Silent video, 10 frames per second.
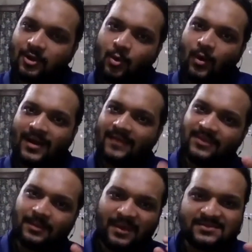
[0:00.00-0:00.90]
you know what? I
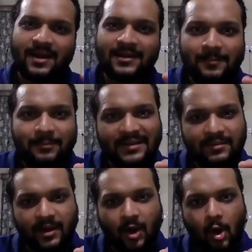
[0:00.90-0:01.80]
think my son can play the
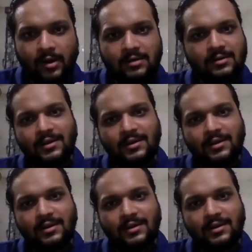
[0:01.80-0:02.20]
recorder.